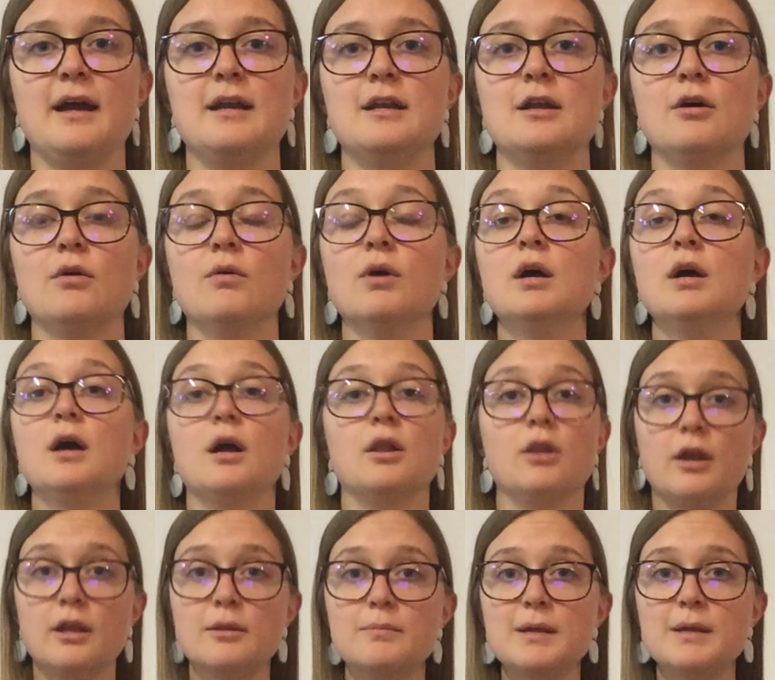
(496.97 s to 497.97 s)
I know a
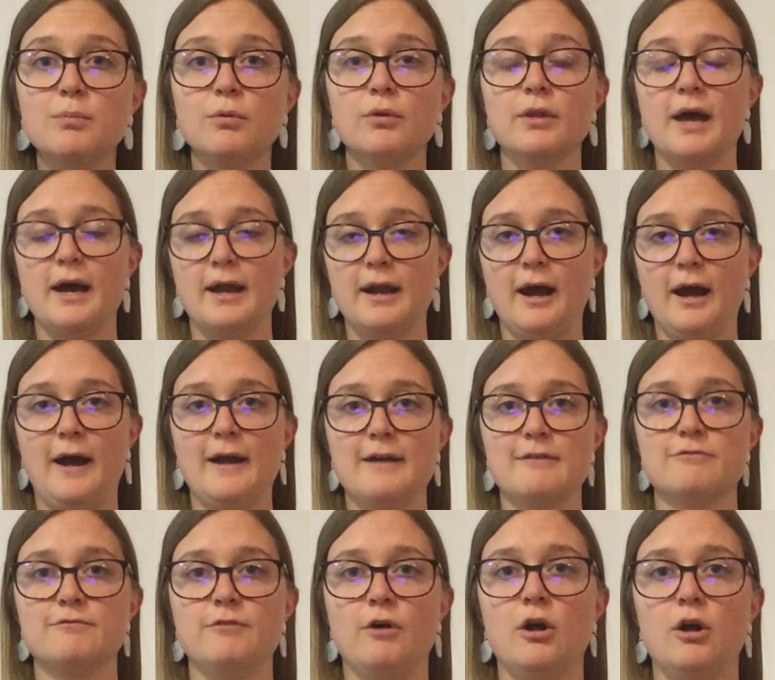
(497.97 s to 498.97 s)
lot of the people that I
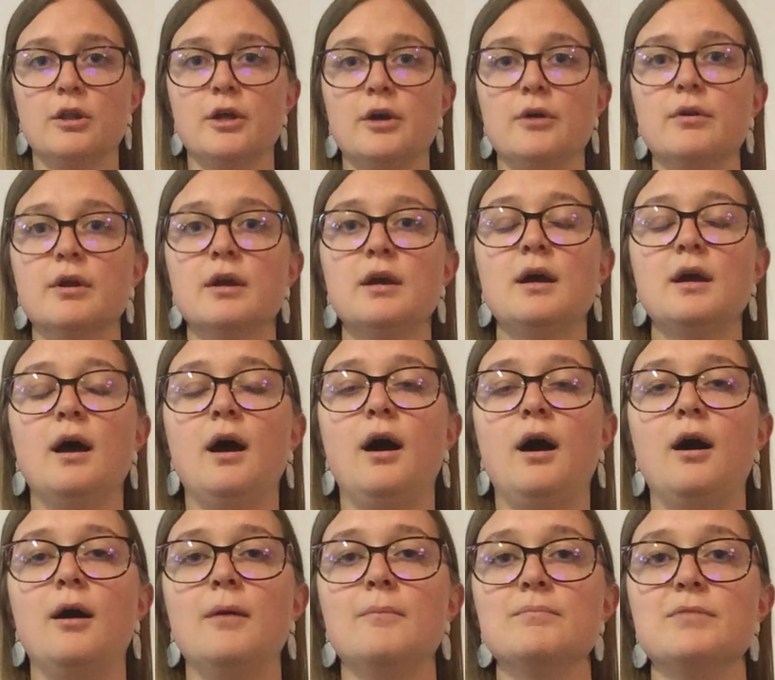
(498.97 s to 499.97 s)
have followed,
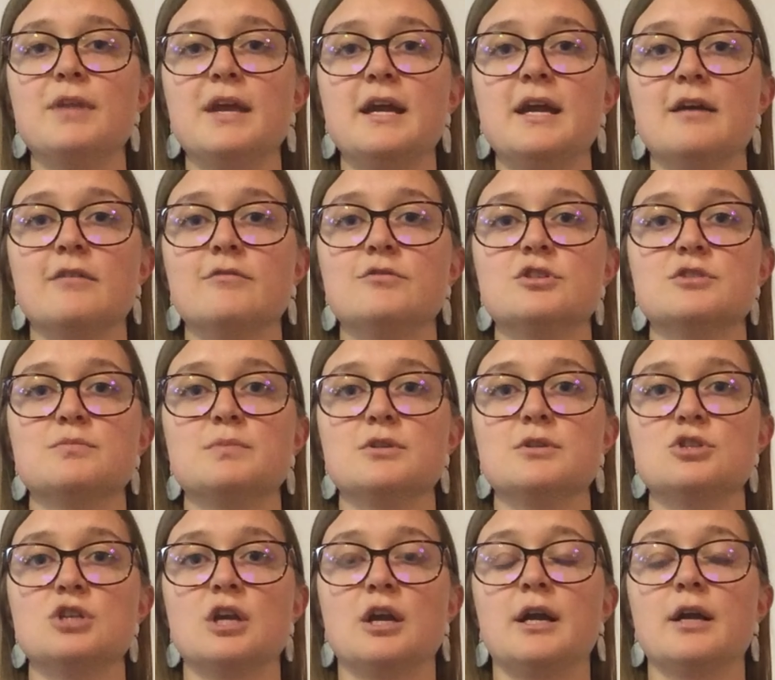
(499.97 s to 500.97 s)
um, they have just
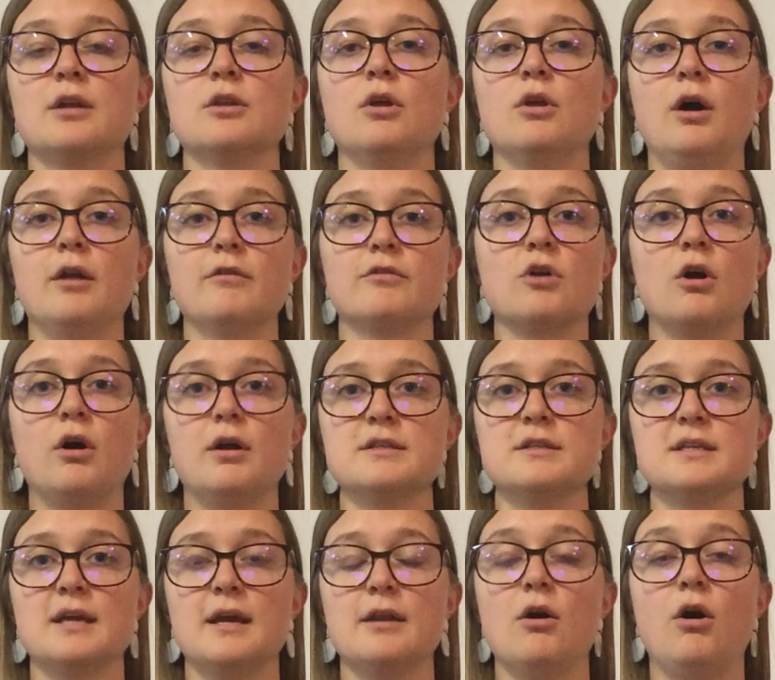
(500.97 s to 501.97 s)
been sharing a lot lot of
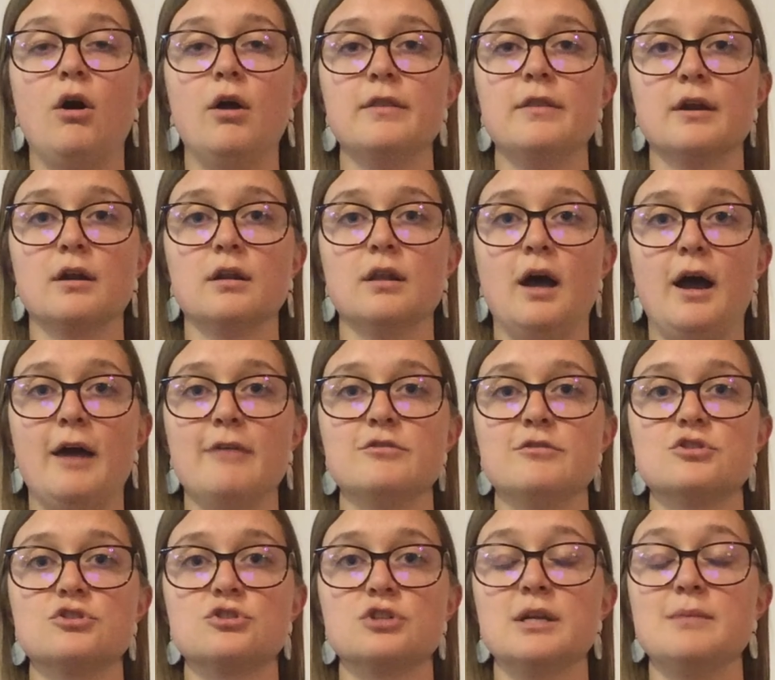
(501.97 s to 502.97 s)
content on their live
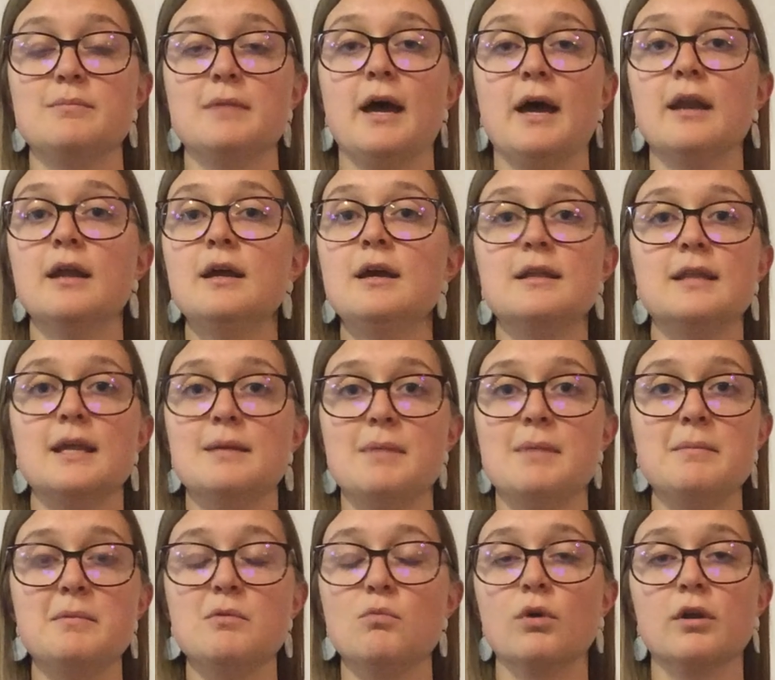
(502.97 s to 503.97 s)
stream that they
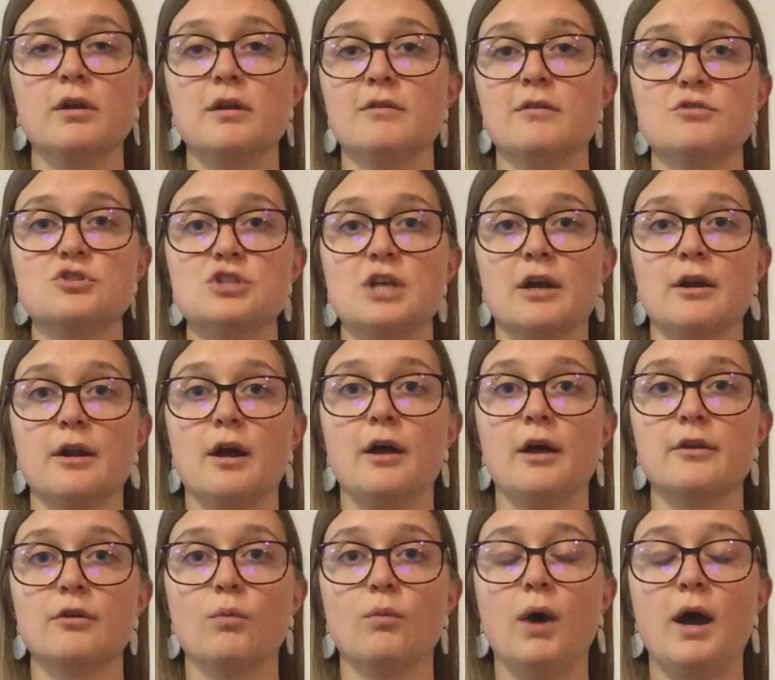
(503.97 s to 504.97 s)
maybe wouldn't have shared
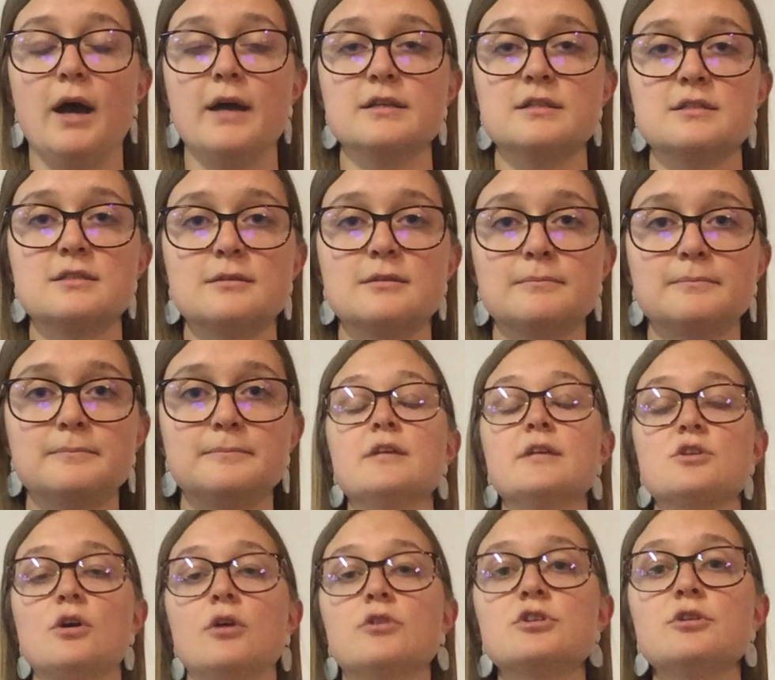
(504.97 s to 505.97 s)
otherwise and
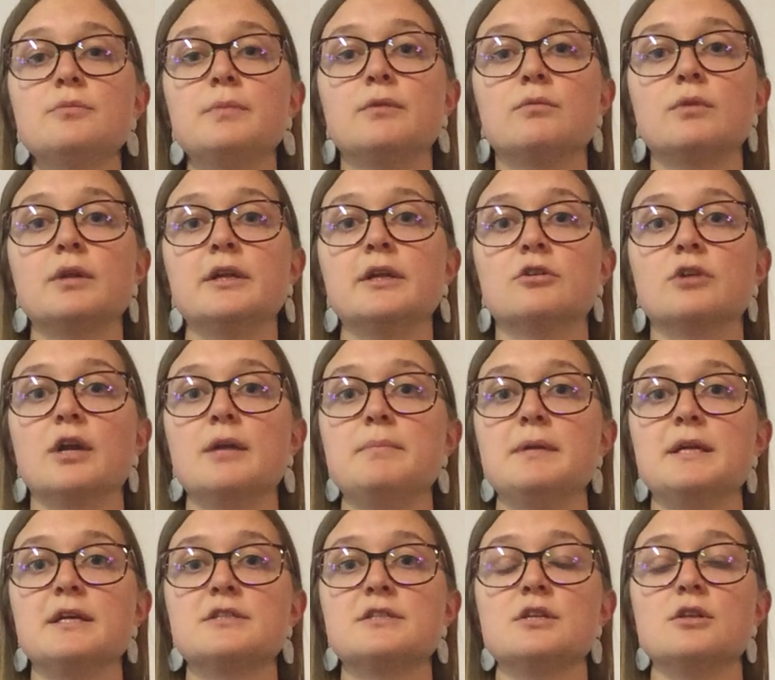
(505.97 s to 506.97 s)
it's also been really great
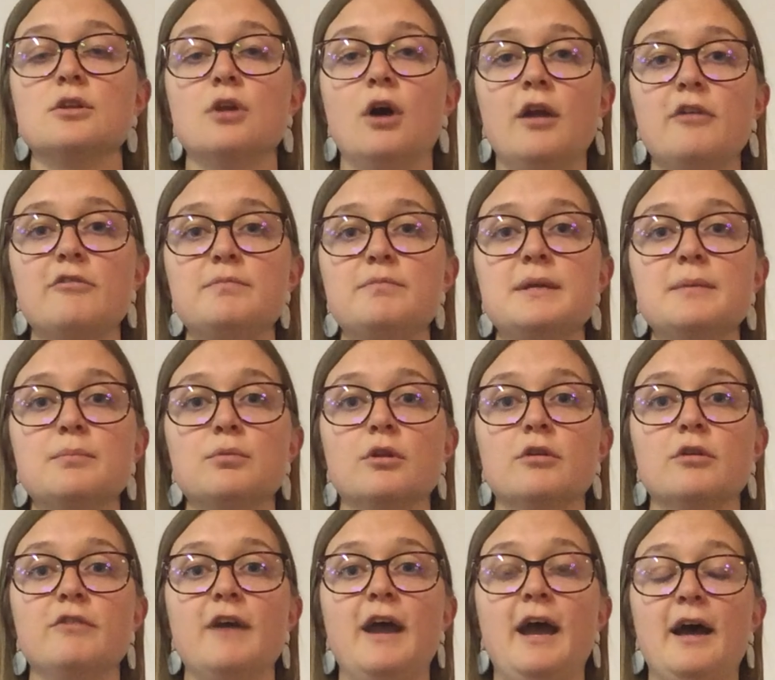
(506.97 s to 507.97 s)
because a lot of
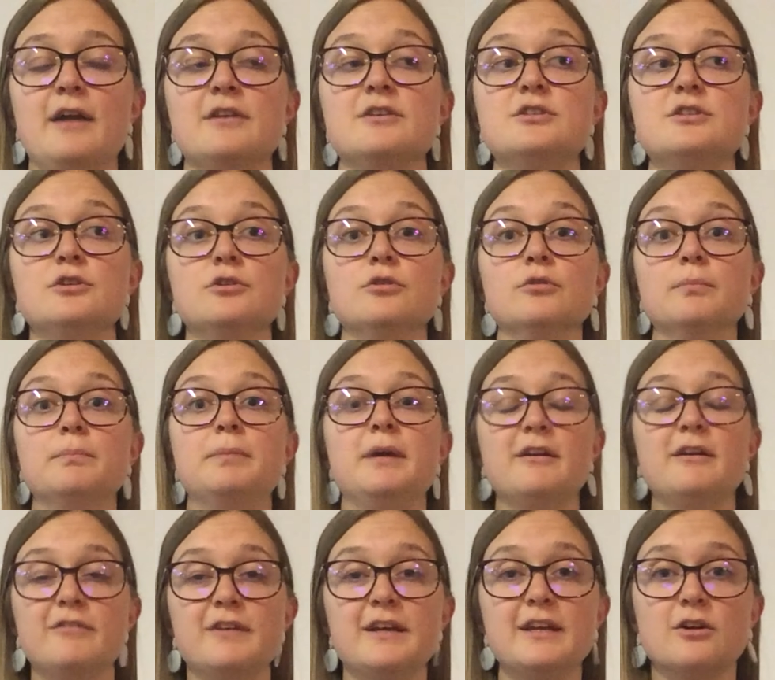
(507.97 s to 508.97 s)
people have had to
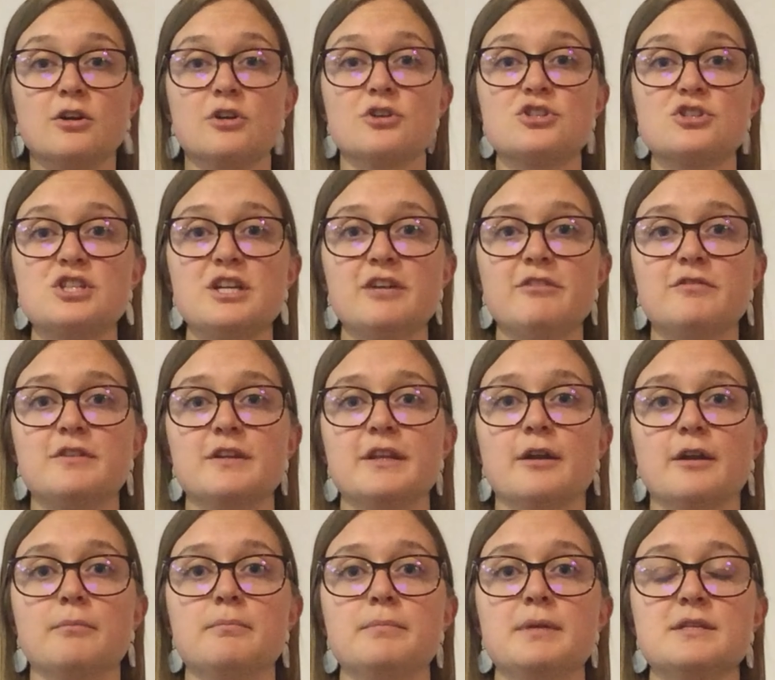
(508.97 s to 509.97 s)
pivot or shift
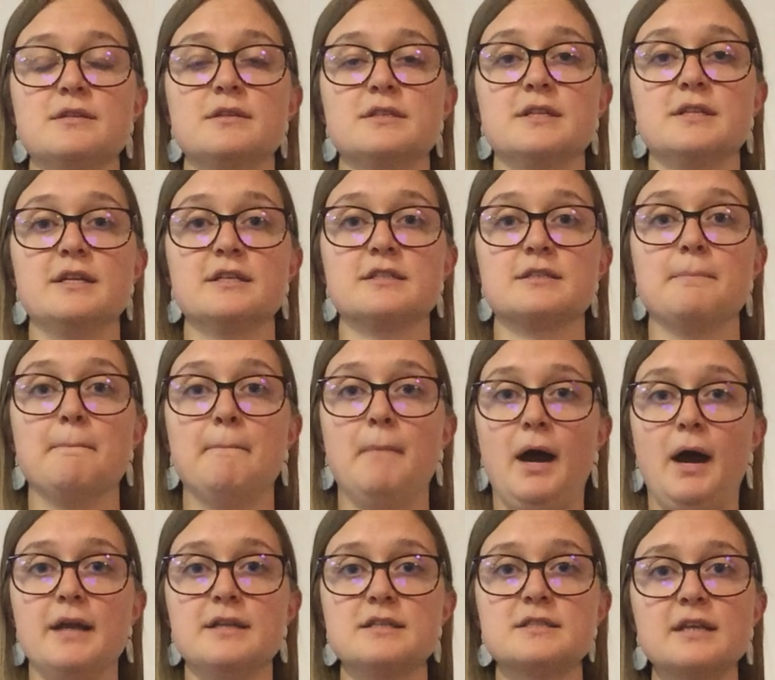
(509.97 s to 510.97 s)
their business
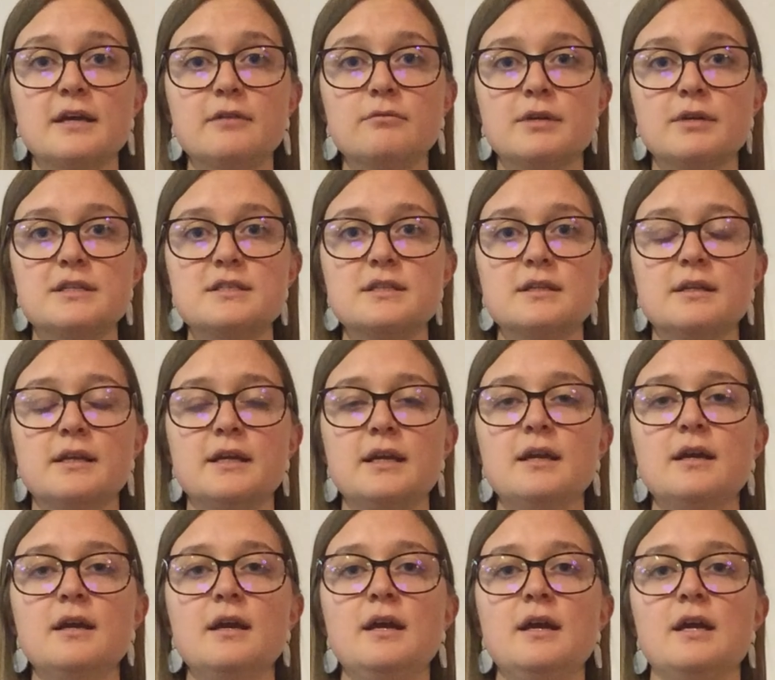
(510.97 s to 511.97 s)
mindset recently.